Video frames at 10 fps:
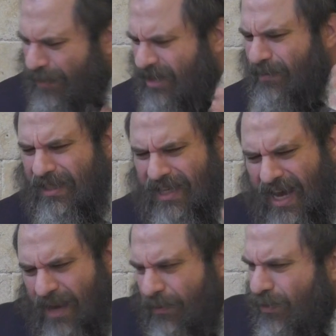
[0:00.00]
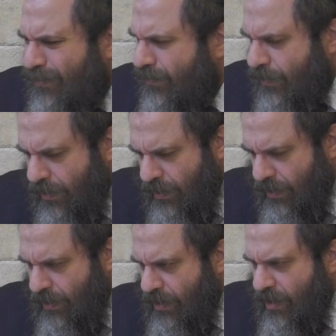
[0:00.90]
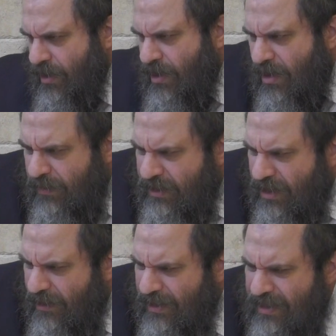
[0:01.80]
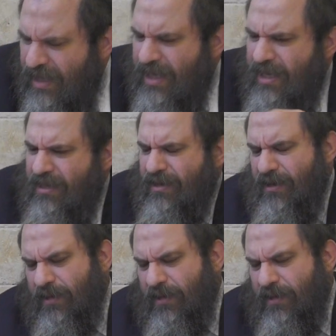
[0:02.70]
bring some Efraim, no? Sorry, a second.